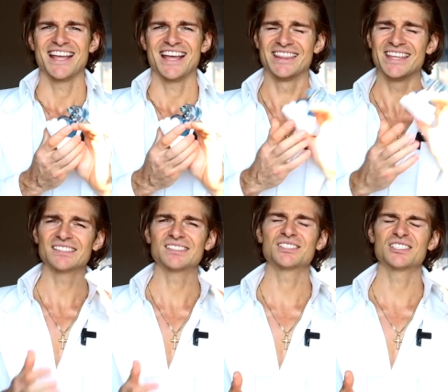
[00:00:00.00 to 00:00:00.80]
And
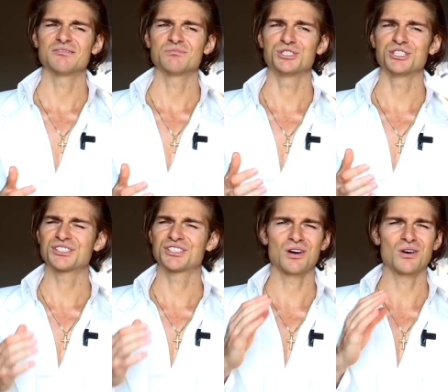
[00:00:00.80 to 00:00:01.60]
this
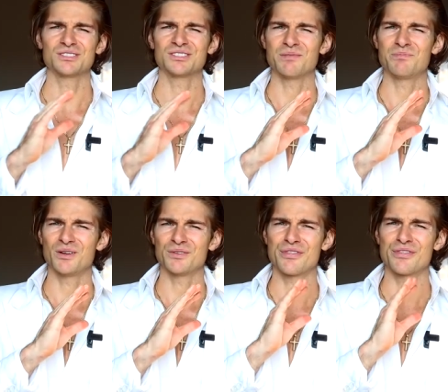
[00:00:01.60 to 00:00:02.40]
just costs
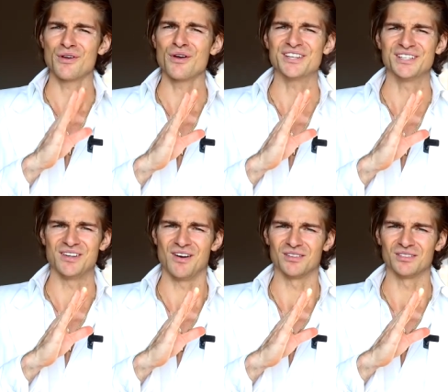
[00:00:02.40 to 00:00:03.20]
about
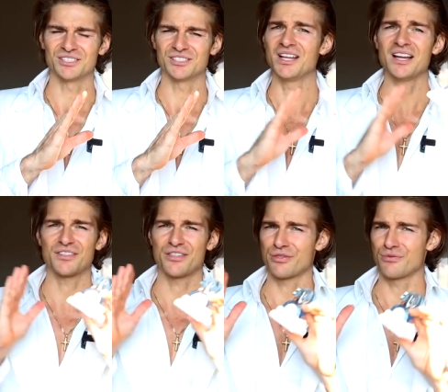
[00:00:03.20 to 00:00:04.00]
$30,
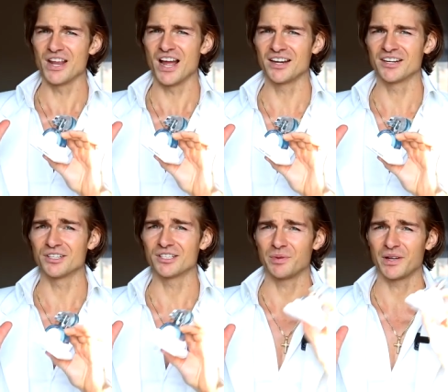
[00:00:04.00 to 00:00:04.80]
not
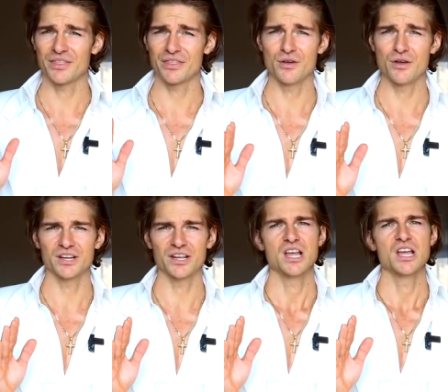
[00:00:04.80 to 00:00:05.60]
300, but
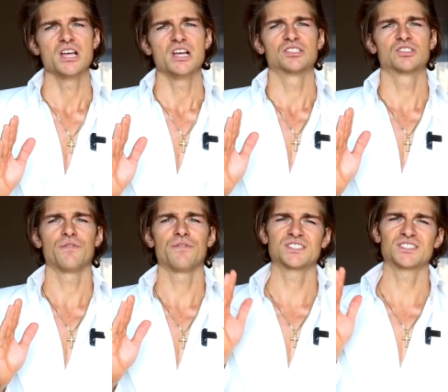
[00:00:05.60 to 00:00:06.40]
30. So
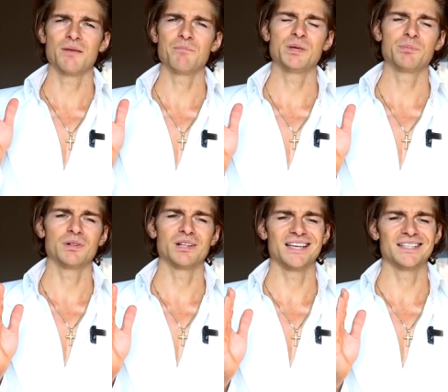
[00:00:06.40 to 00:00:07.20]
for some
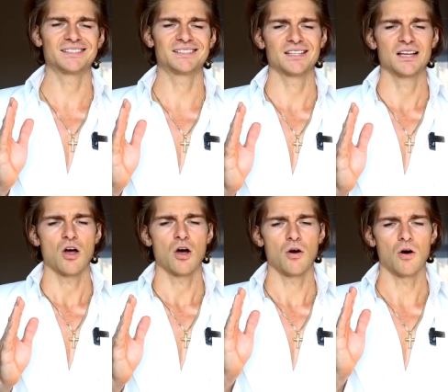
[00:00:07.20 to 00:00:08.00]
people, it's
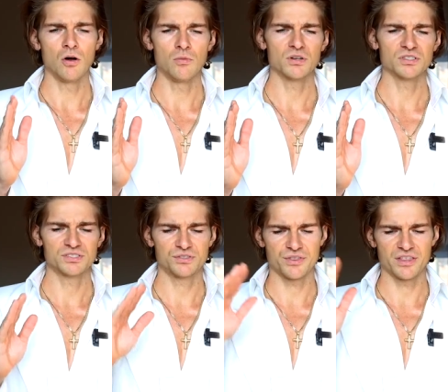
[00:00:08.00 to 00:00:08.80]

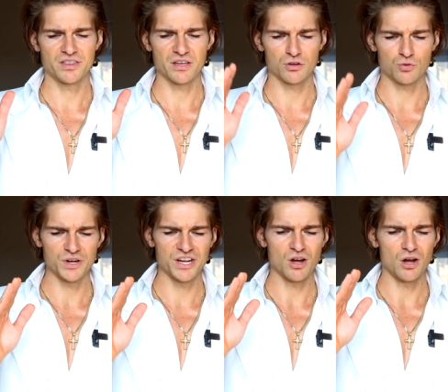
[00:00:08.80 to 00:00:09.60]
almost to the
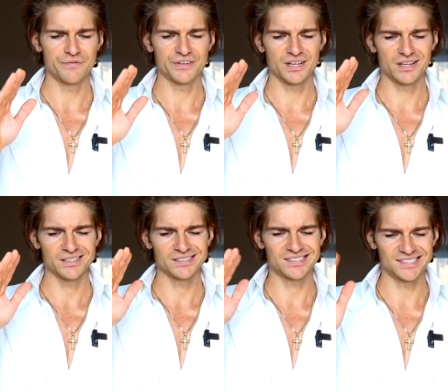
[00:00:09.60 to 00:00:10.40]
degree of
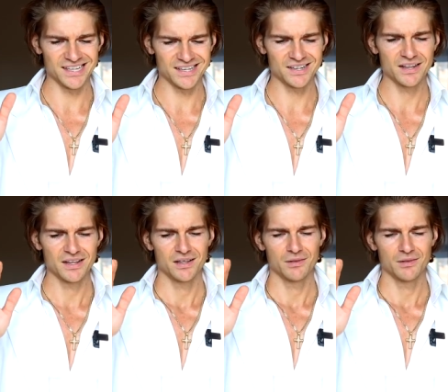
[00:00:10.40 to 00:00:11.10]
a sin.